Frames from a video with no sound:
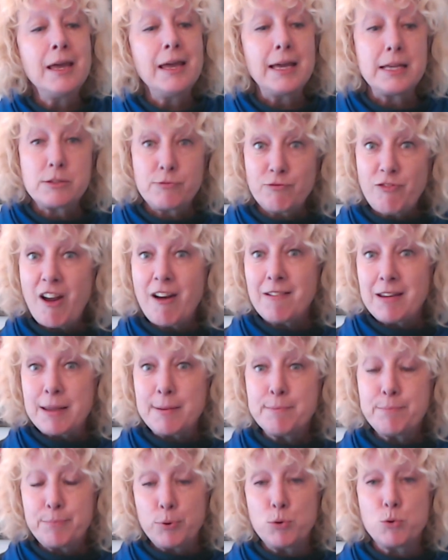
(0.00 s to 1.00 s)
it's very
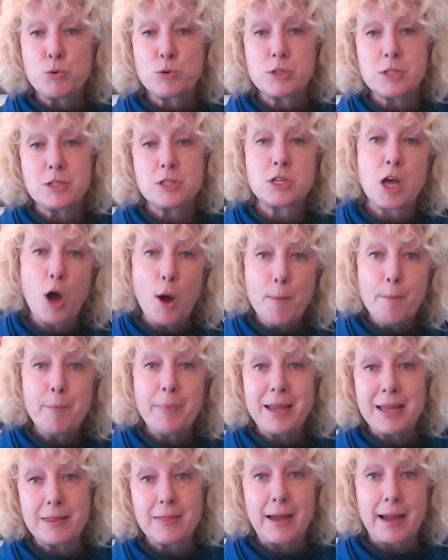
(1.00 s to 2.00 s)
important to
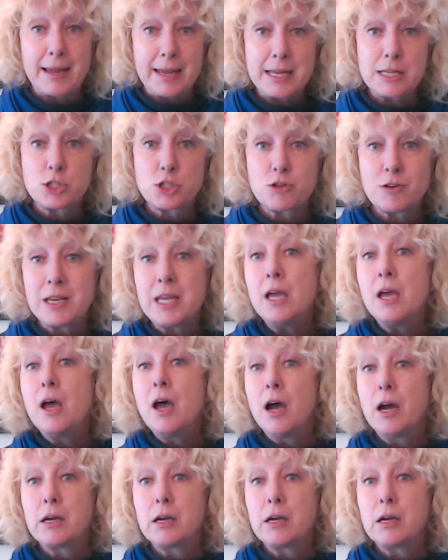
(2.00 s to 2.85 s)
unpick that history